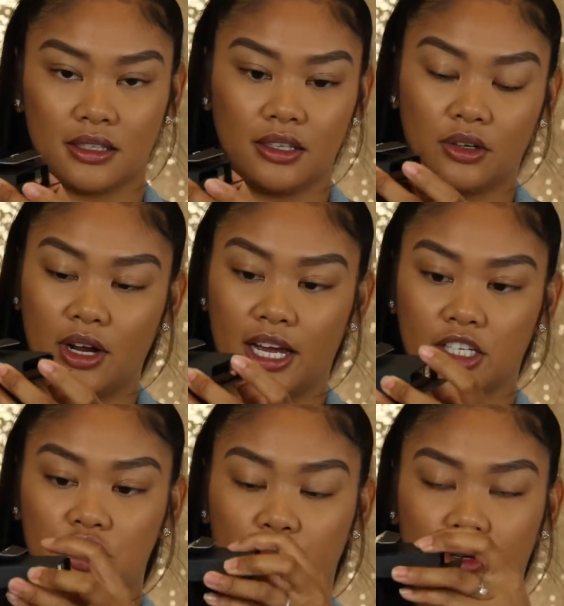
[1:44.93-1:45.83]
little
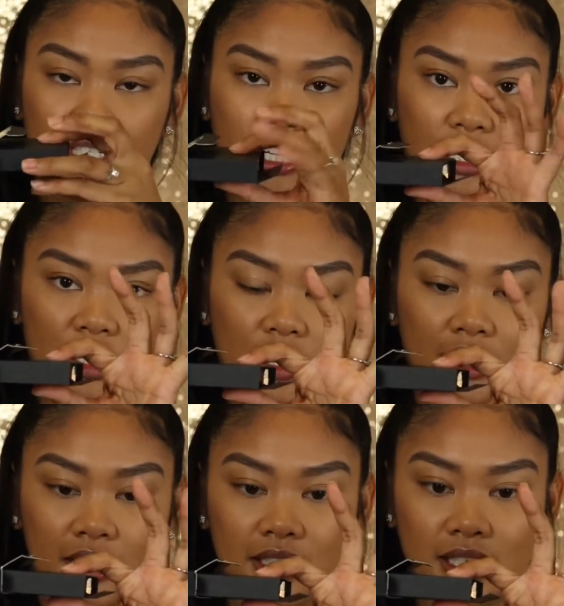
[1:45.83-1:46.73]
extra protection
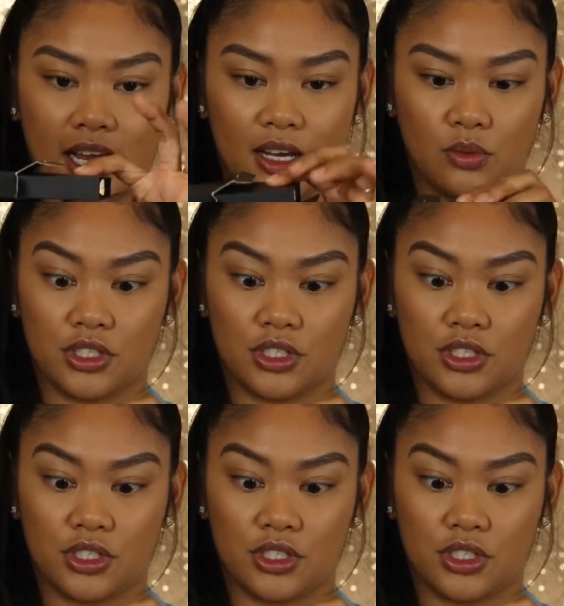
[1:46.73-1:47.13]
inside,